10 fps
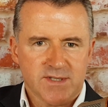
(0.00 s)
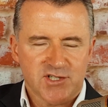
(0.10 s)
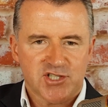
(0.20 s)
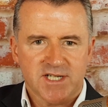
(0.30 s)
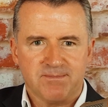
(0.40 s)
the
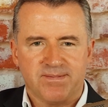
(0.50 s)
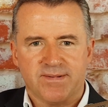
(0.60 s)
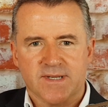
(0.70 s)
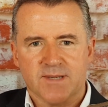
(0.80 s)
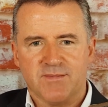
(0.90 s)
ship
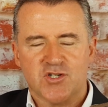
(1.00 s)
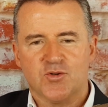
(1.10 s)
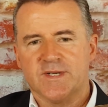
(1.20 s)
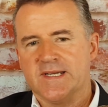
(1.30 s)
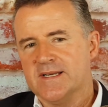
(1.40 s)

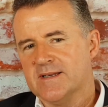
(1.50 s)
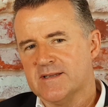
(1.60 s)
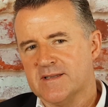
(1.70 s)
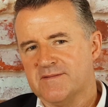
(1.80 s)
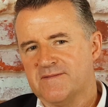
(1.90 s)

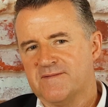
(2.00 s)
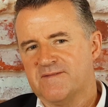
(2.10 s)
between the